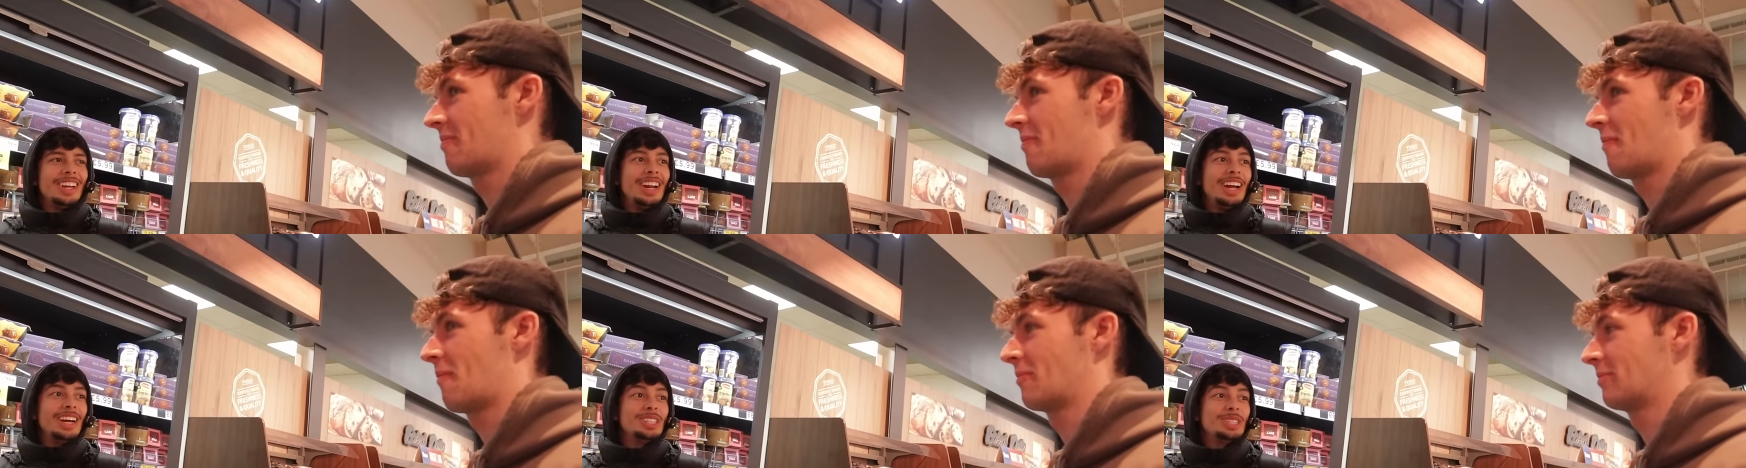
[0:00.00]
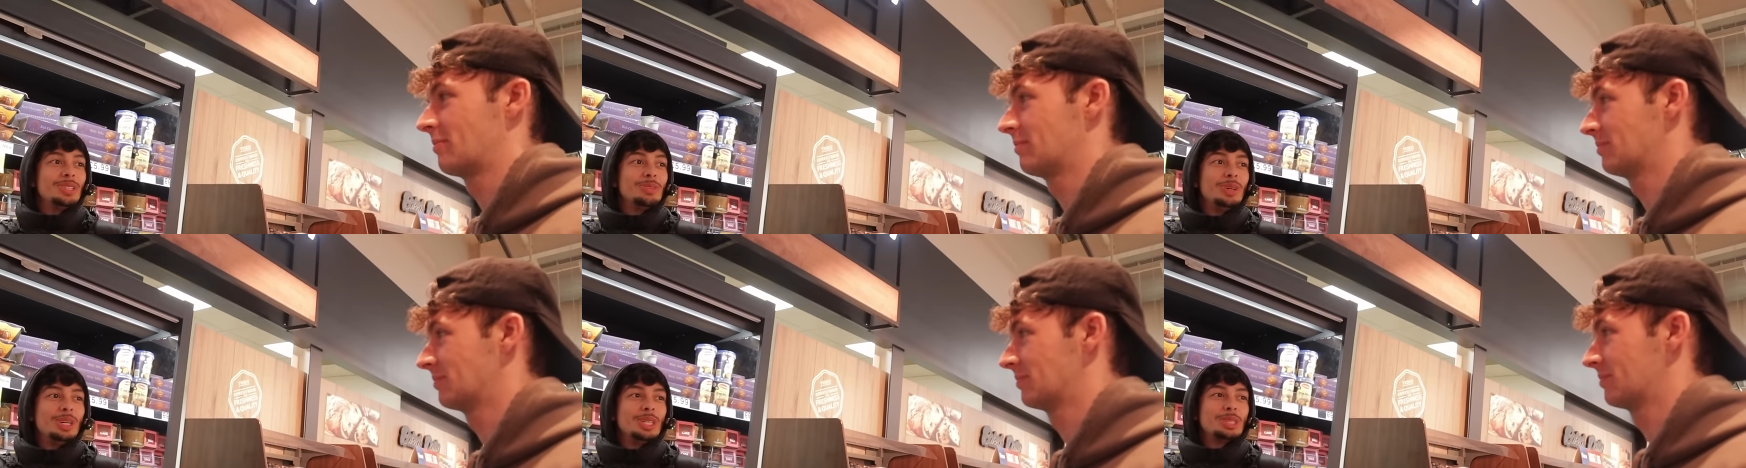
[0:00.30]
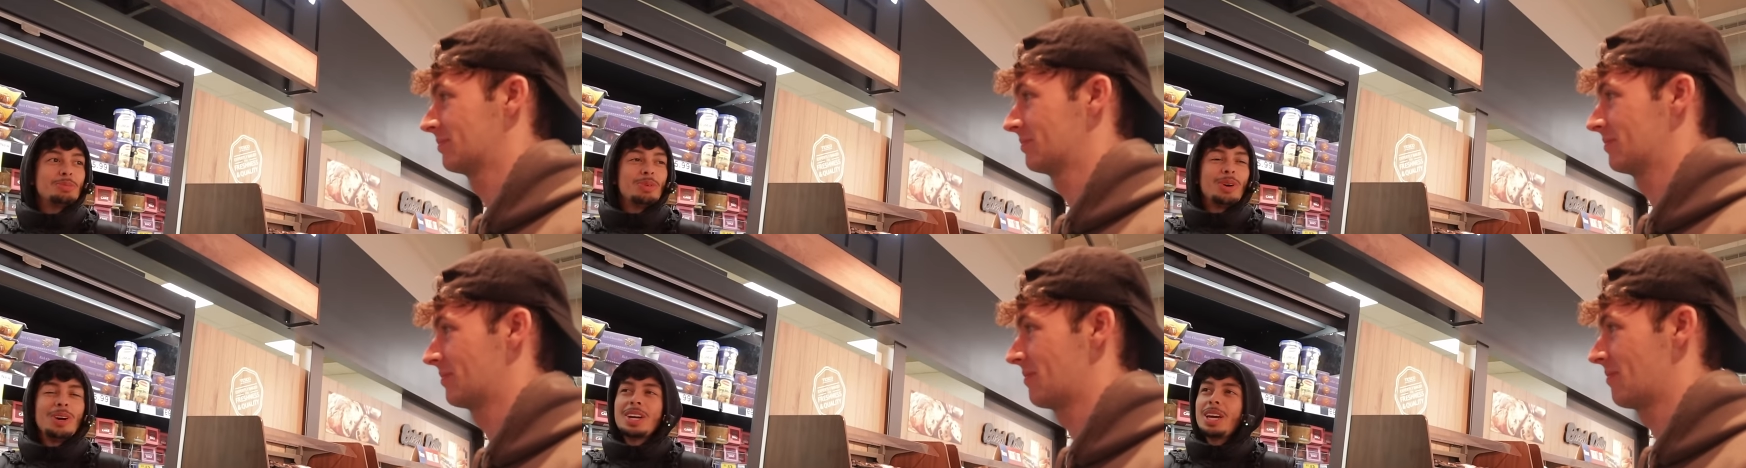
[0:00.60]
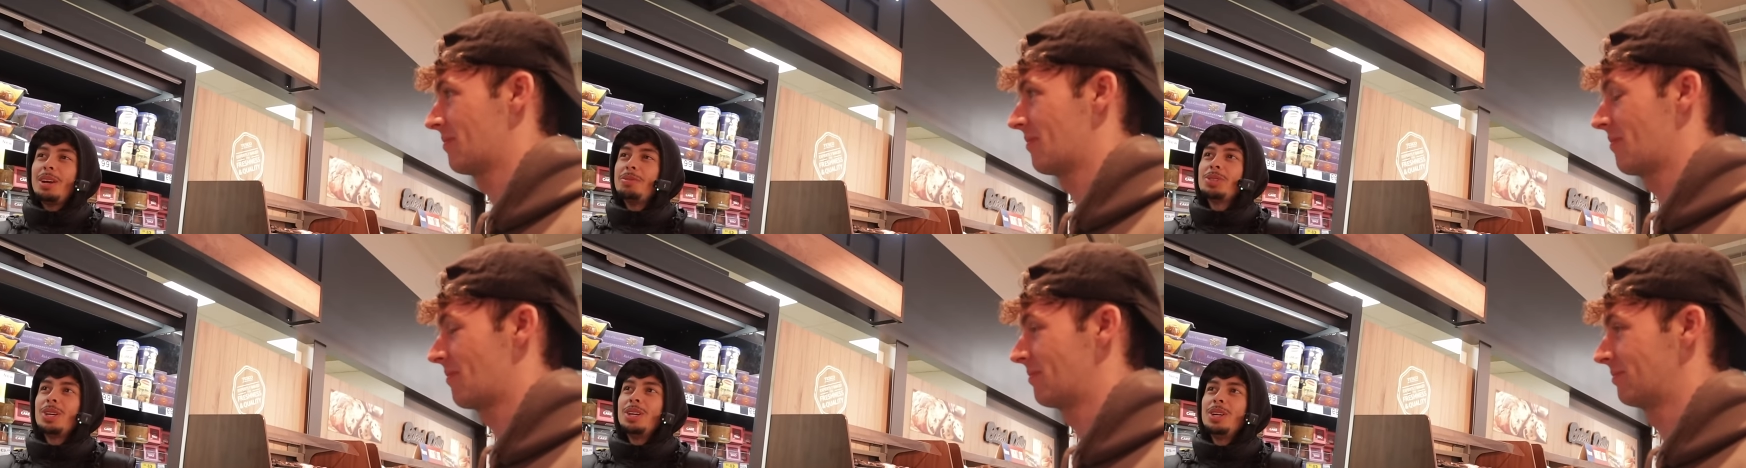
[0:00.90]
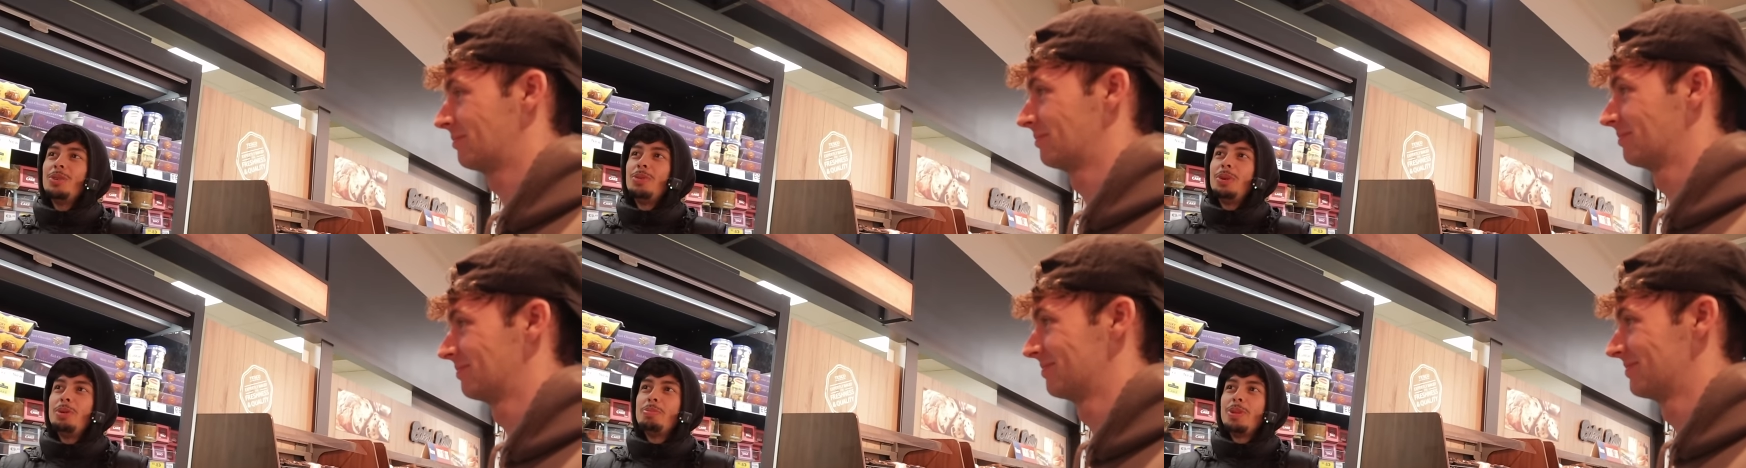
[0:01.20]
Speaker 1: It actually was, bro. I kept
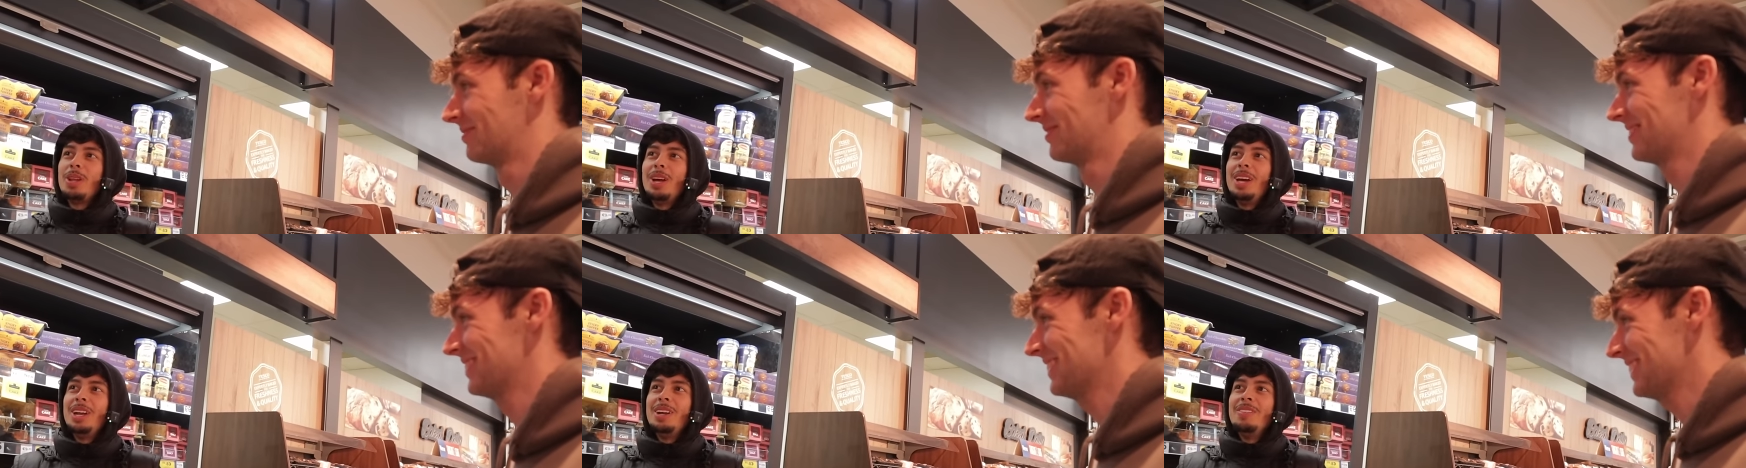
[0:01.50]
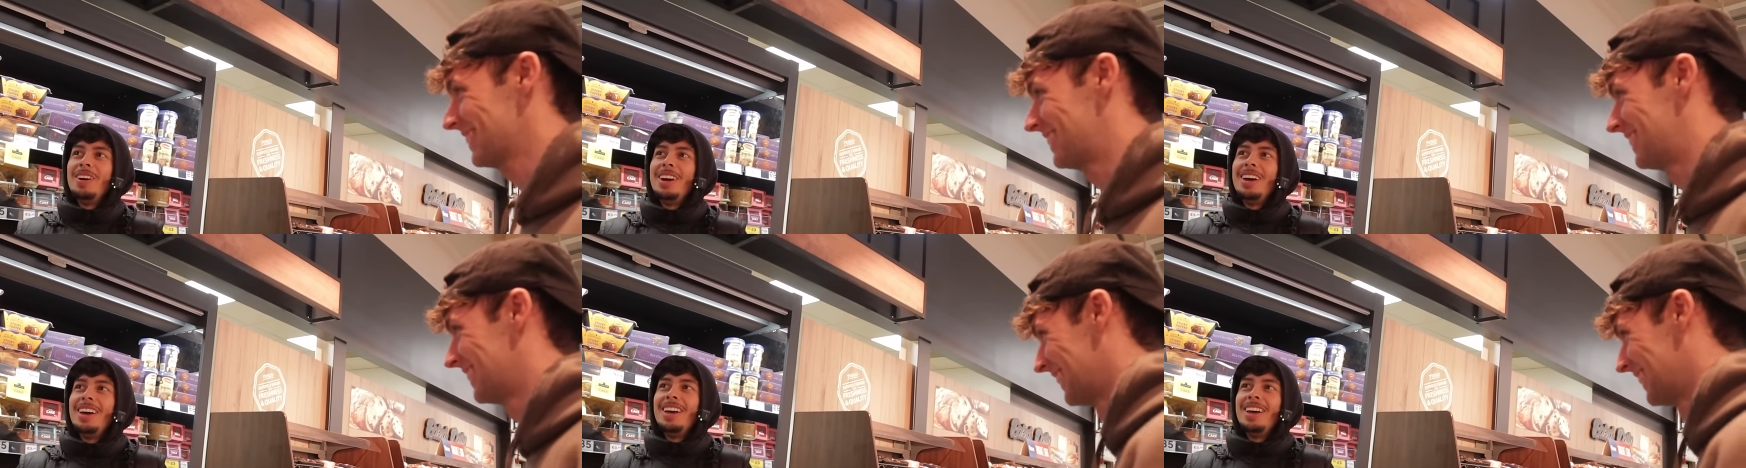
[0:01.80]
trying to replay it in my